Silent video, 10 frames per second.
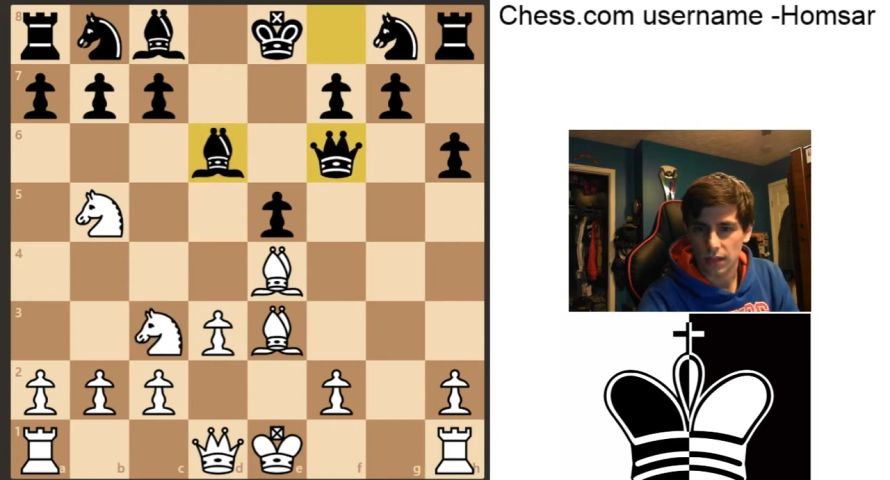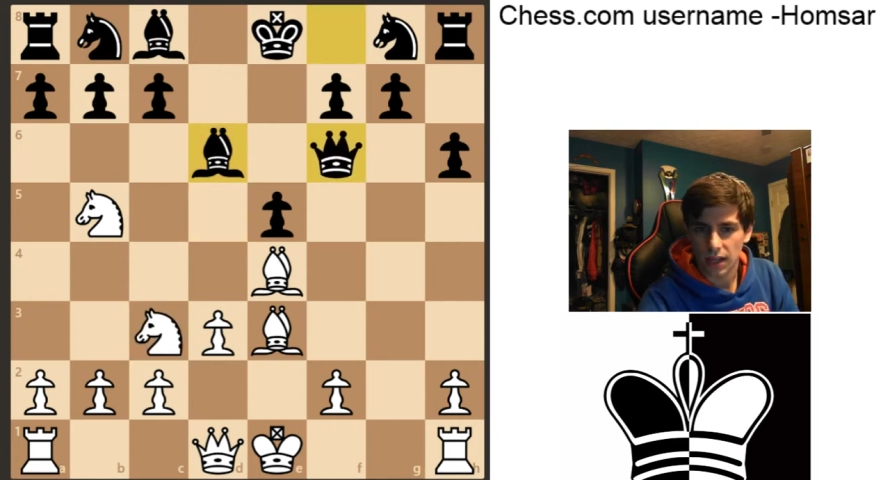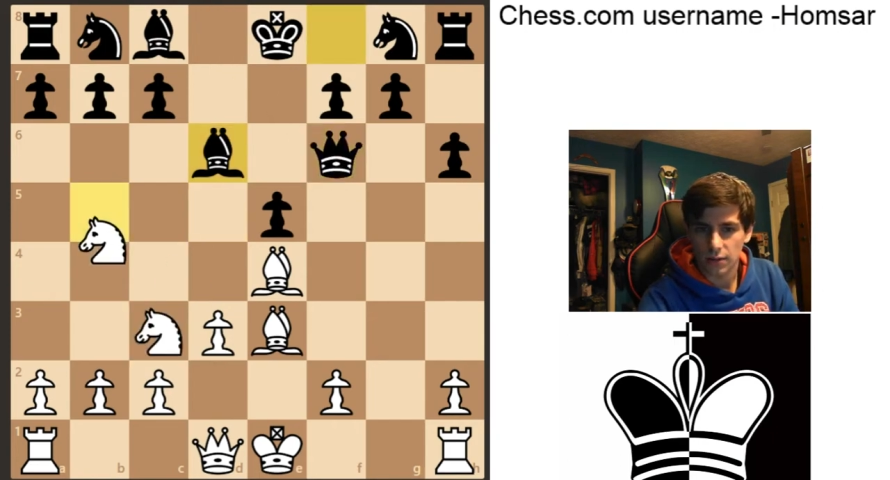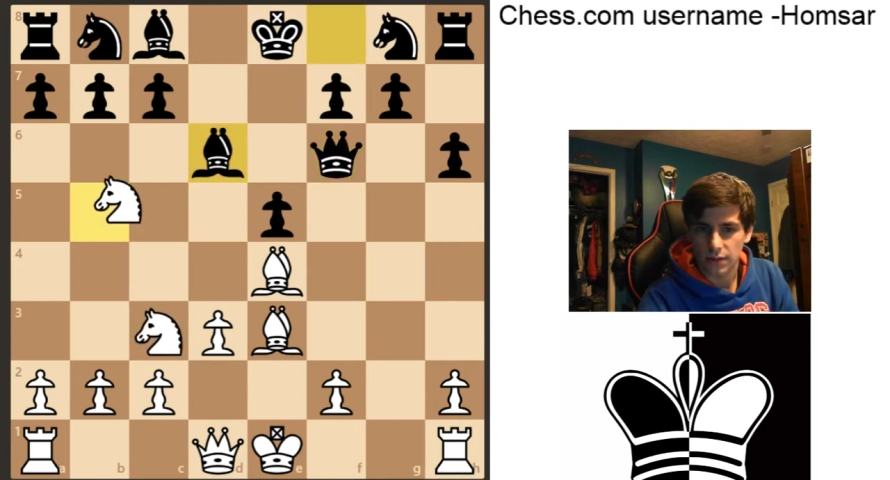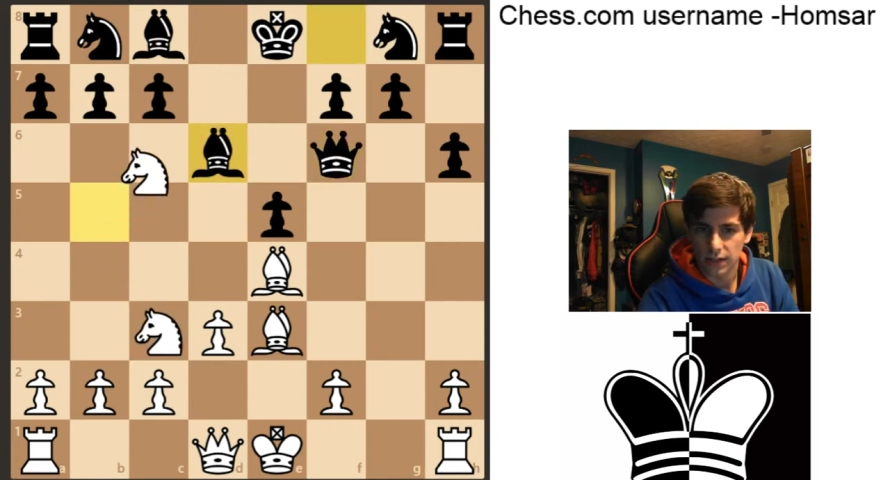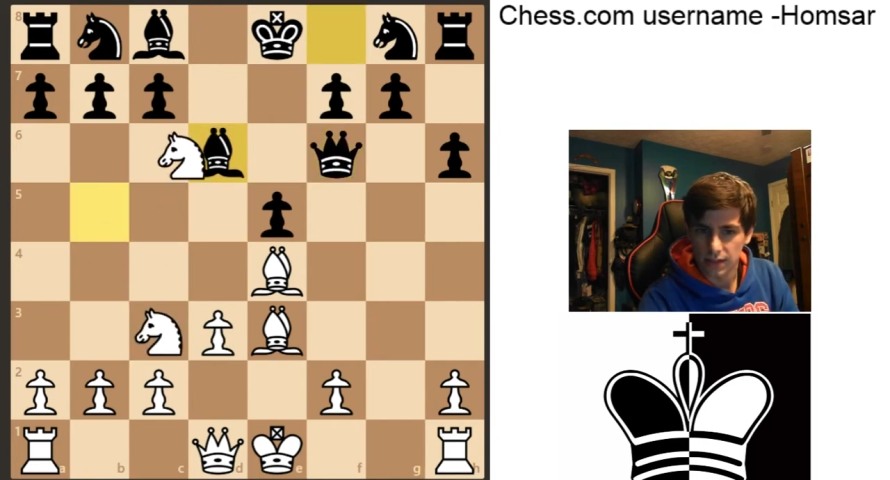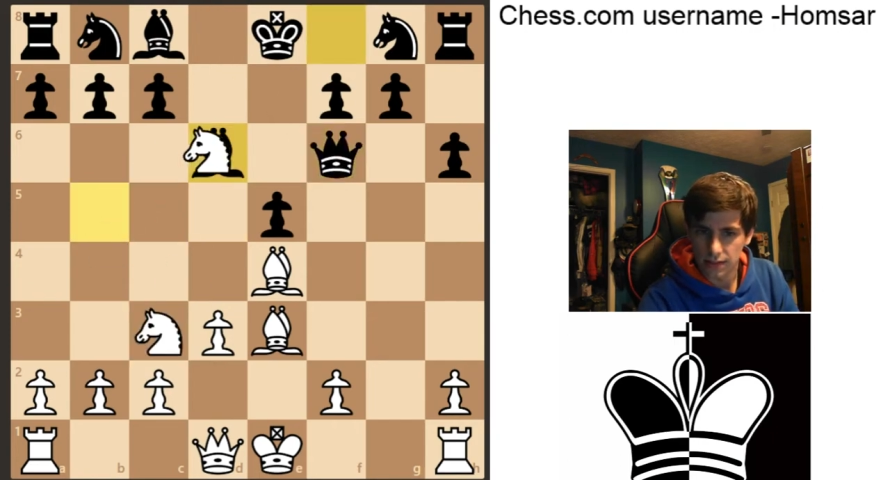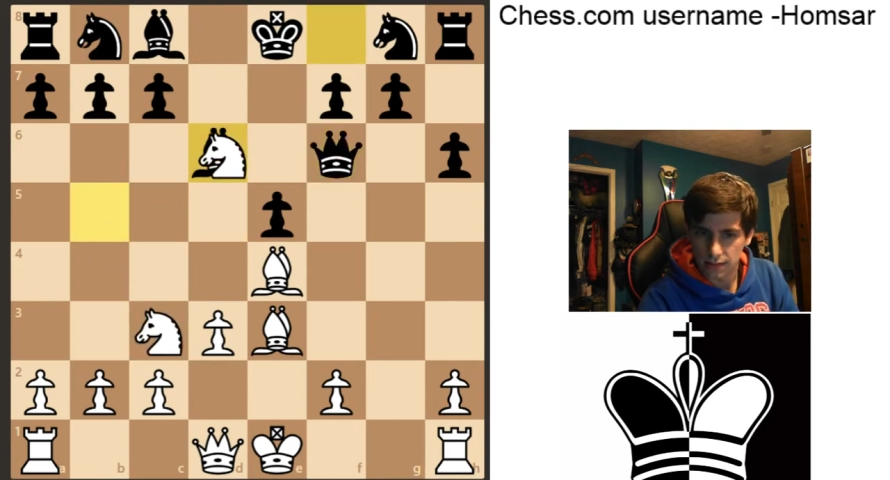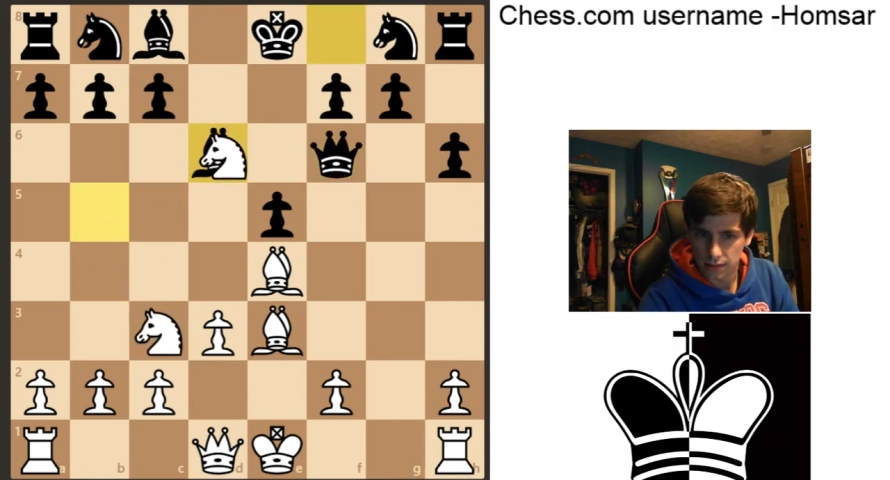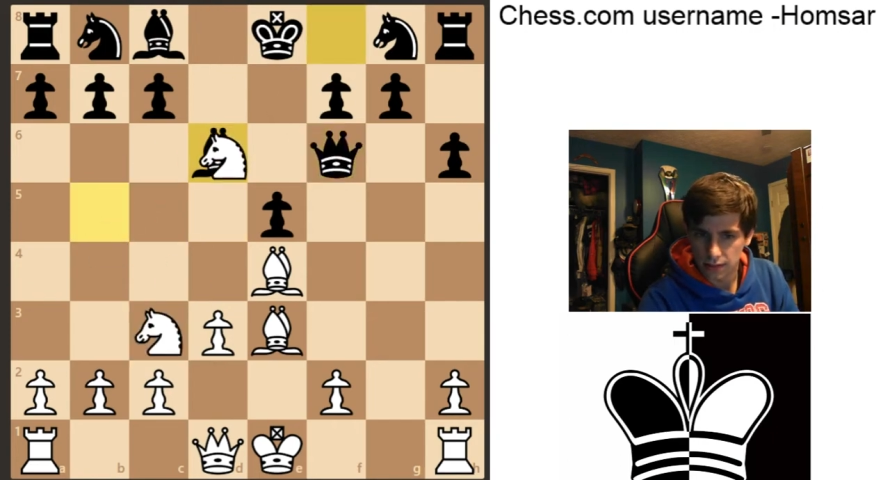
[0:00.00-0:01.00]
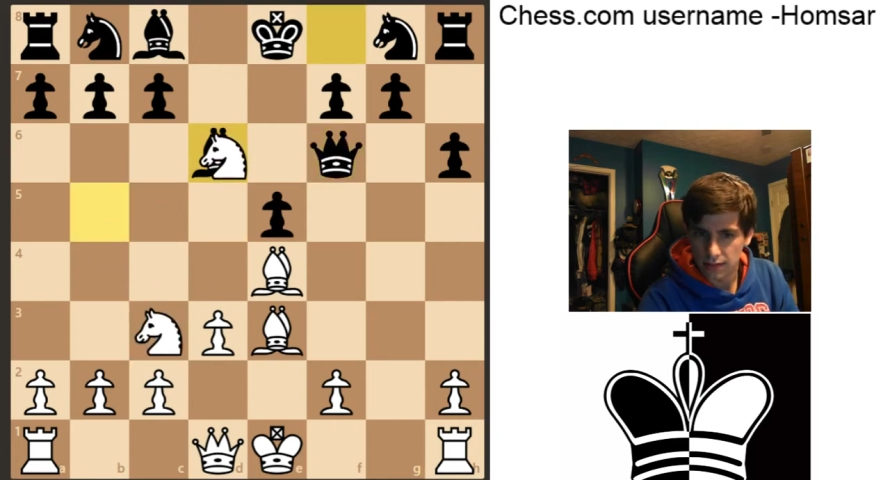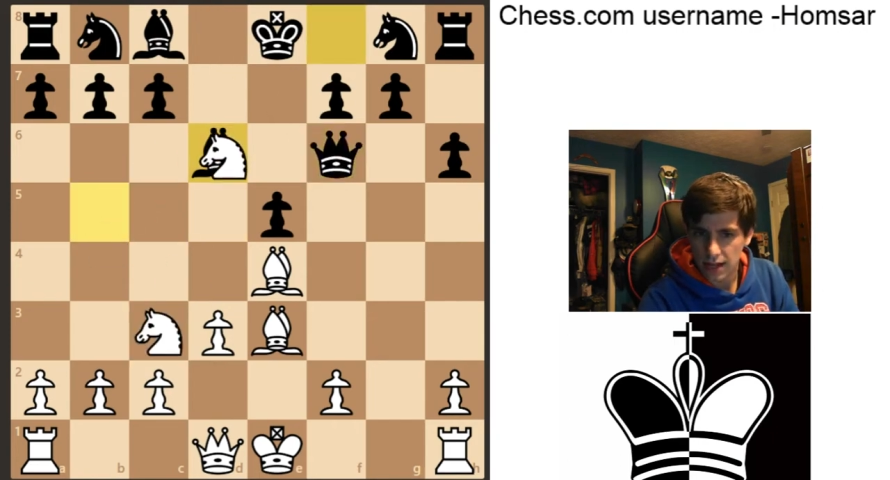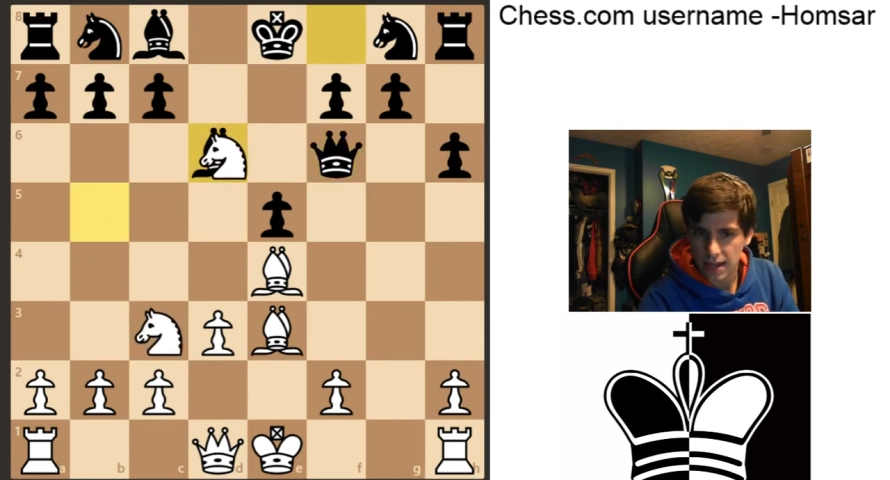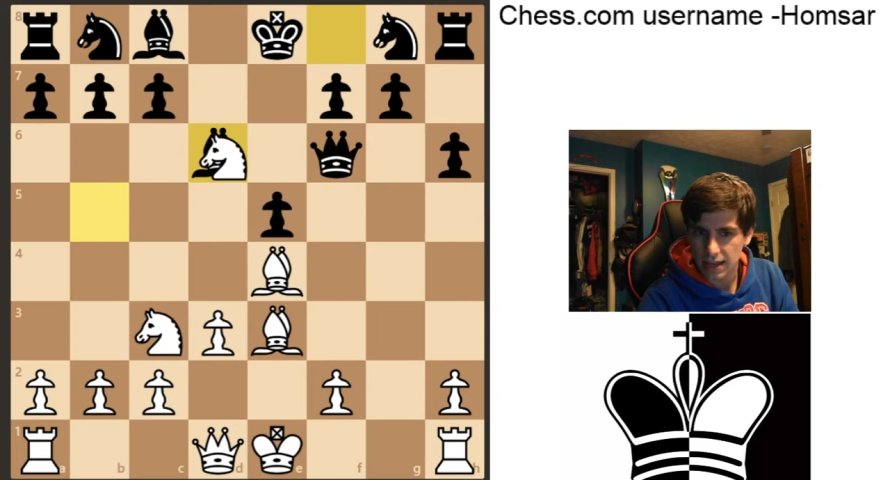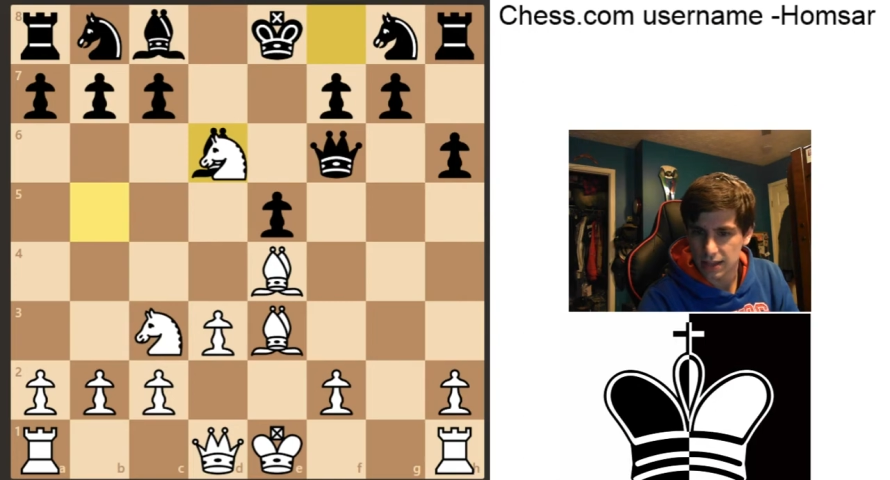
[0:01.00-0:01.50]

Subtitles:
would think is take,